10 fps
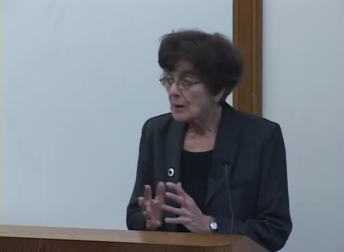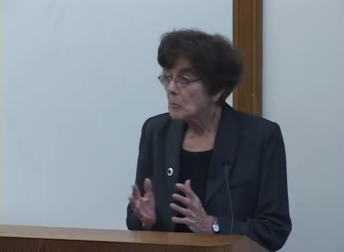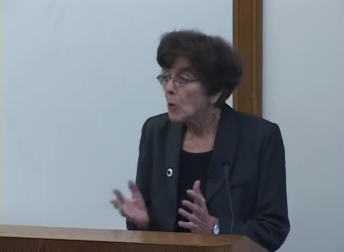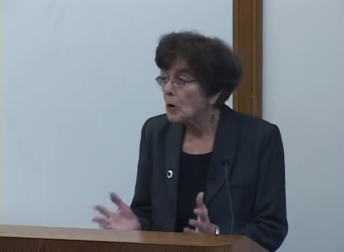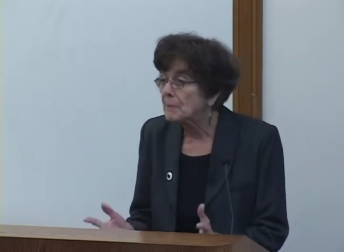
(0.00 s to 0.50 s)

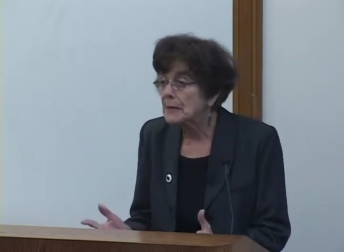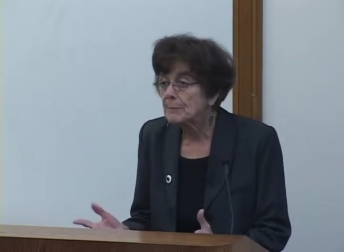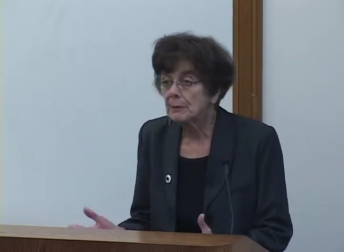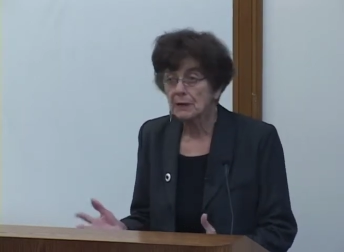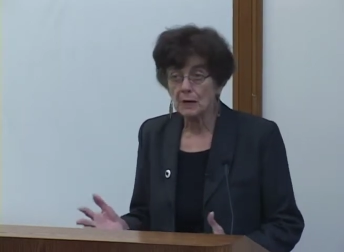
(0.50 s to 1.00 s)
More
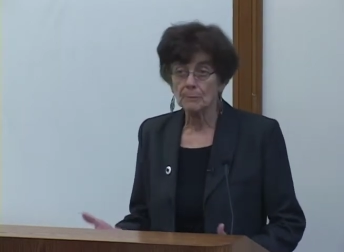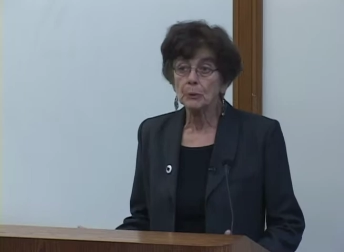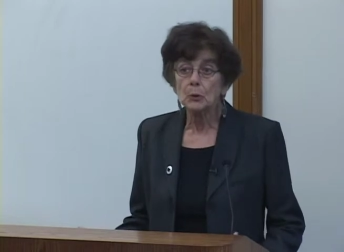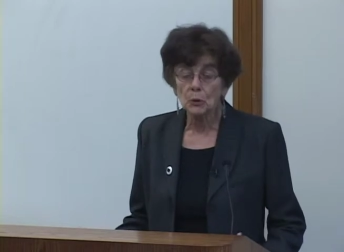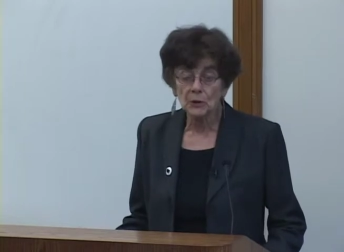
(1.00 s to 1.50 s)
people are
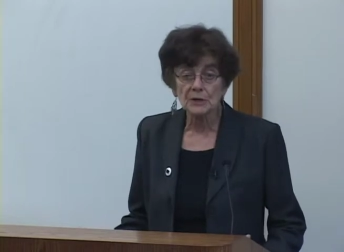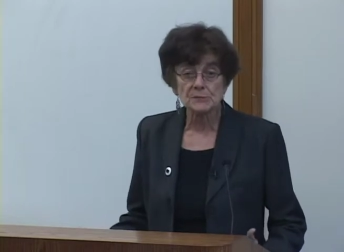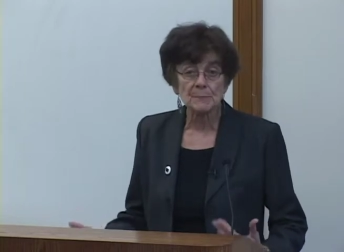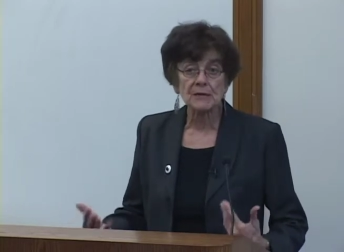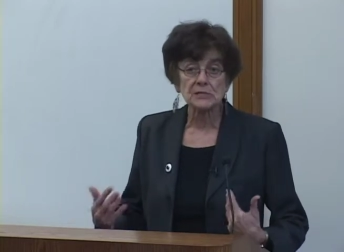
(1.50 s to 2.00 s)
poor,
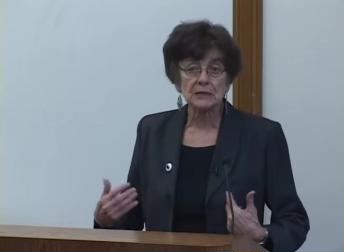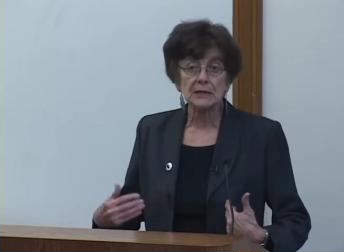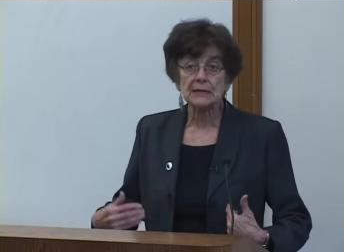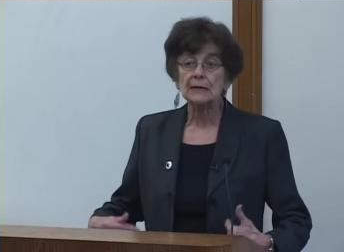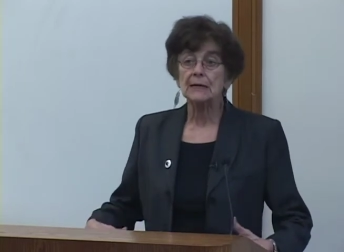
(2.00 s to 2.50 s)

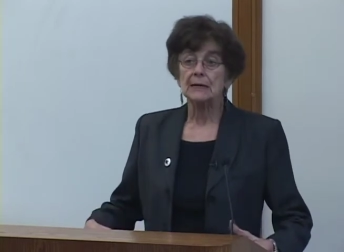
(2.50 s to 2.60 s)
especially